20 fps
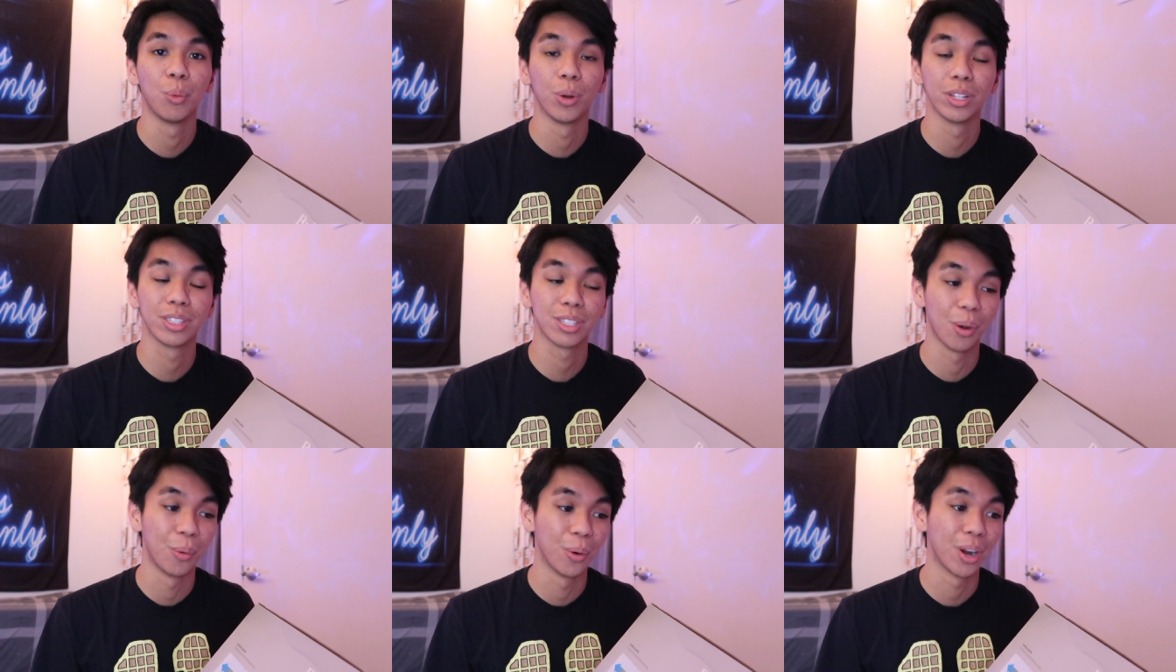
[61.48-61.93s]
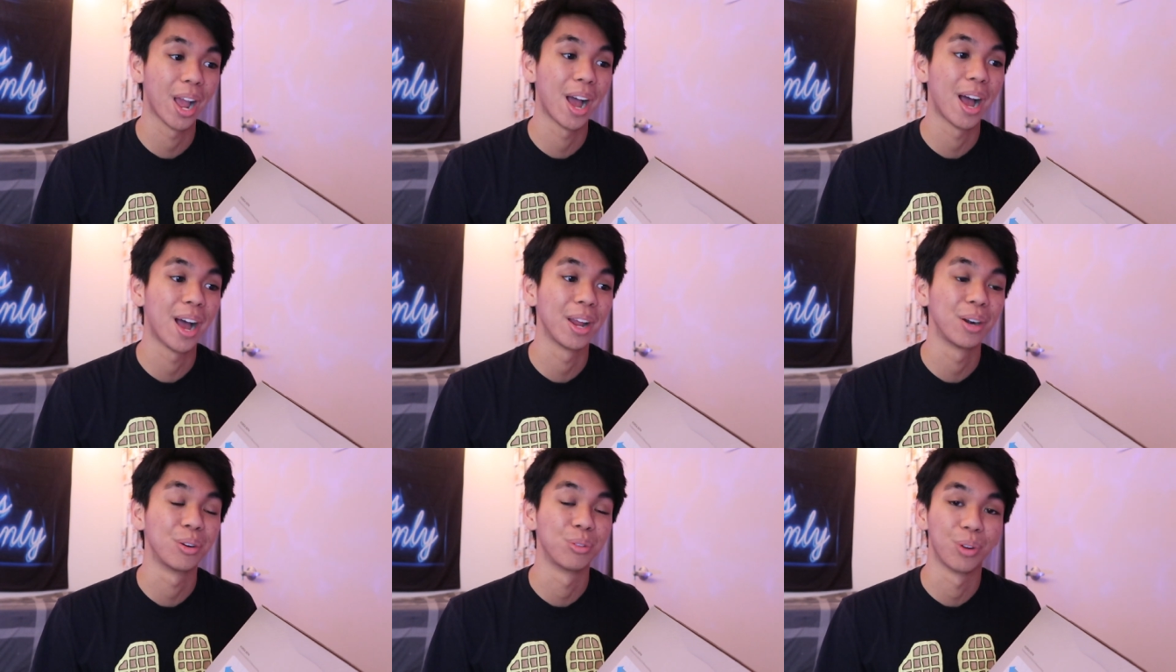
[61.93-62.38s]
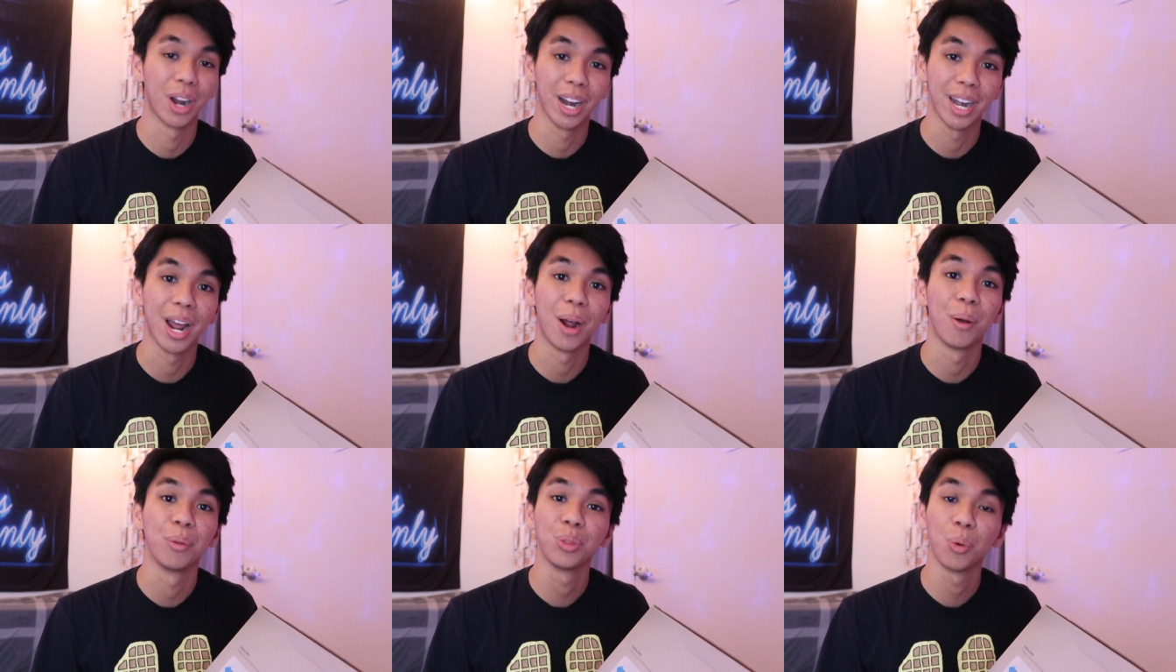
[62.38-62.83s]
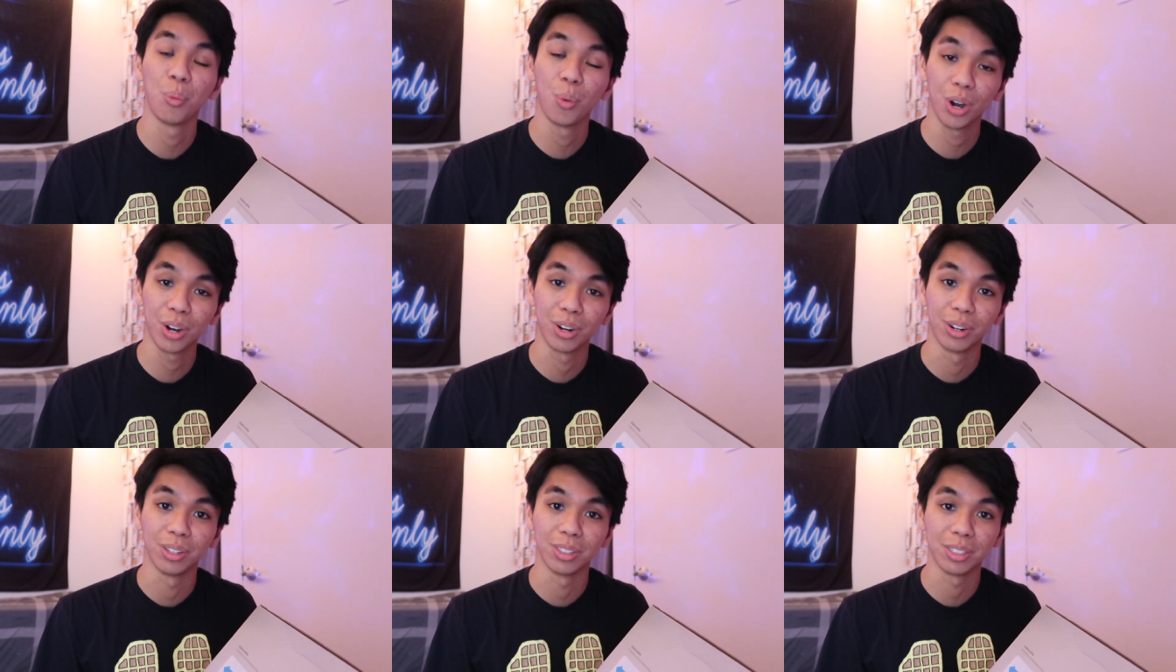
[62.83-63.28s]
what's going on on right now in the
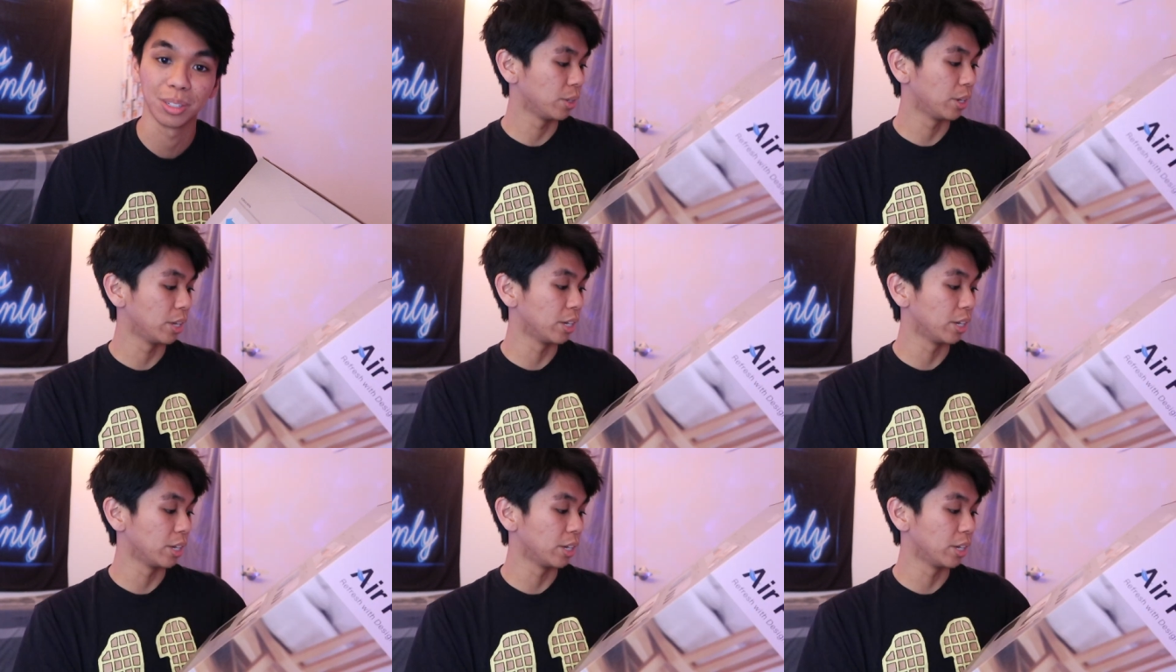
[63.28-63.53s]
world.